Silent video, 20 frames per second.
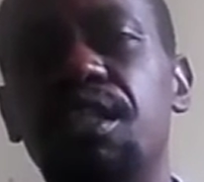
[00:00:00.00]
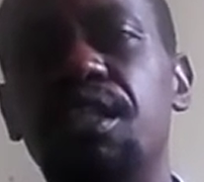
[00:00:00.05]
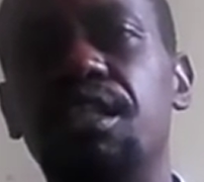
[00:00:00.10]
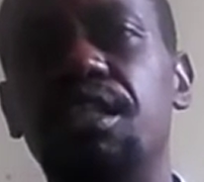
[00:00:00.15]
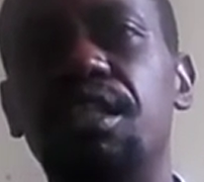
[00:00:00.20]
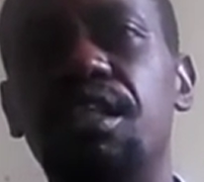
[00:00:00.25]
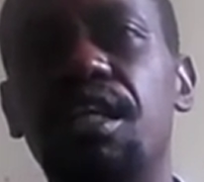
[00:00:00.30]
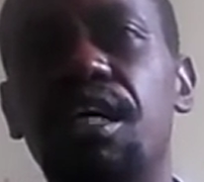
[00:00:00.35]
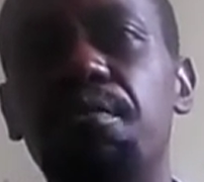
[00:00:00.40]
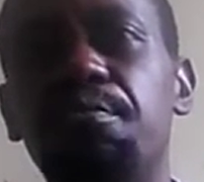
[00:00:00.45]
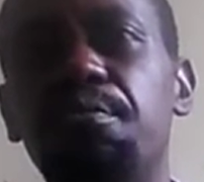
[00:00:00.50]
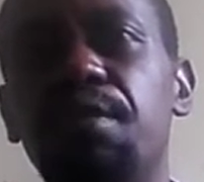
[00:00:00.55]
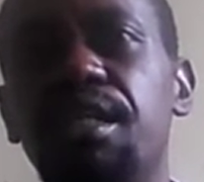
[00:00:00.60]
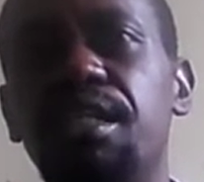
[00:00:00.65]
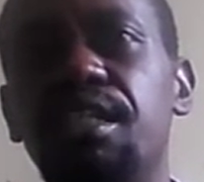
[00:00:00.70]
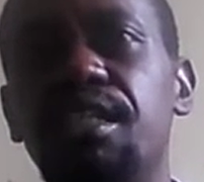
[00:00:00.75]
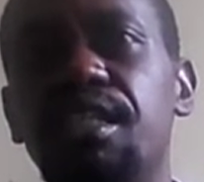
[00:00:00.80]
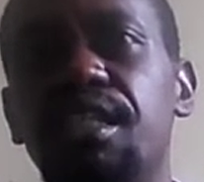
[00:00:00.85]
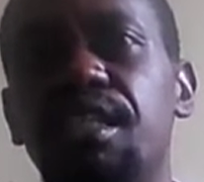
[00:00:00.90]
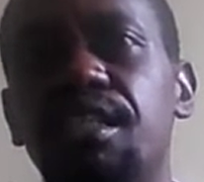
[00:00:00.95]
There are
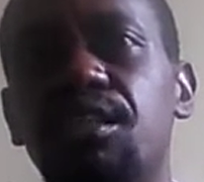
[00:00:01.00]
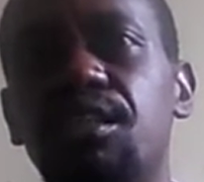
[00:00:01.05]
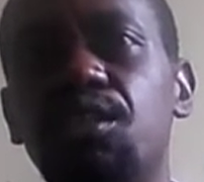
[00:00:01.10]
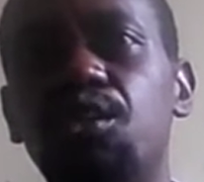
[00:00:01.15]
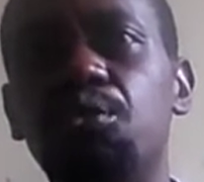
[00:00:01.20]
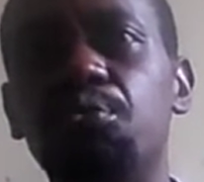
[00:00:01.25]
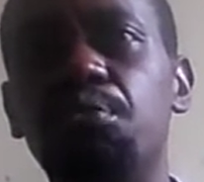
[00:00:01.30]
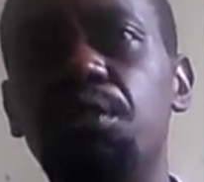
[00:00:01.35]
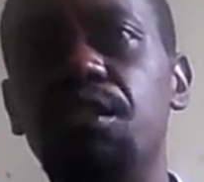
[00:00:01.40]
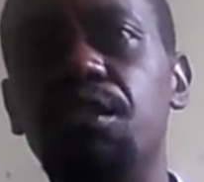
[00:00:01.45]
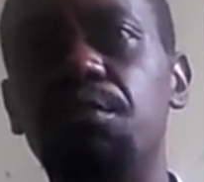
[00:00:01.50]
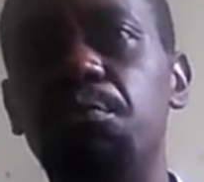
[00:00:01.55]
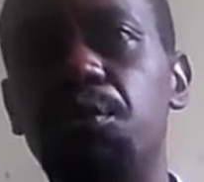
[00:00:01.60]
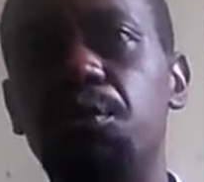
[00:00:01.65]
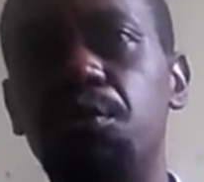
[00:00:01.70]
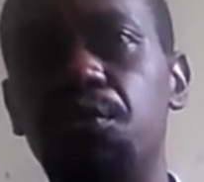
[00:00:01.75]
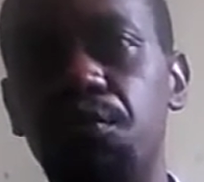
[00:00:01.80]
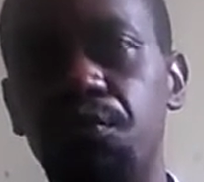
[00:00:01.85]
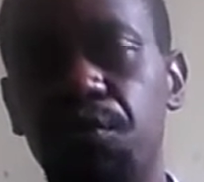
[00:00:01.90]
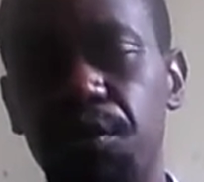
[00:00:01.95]
many needs to be
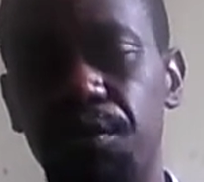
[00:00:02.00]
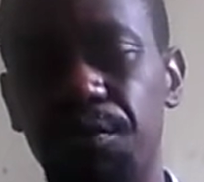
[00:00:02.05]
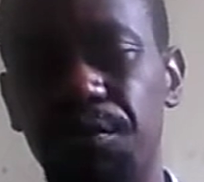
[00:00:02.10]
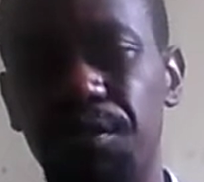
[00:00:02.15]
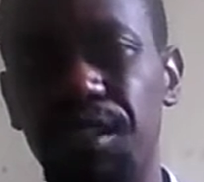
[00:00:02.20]
improved.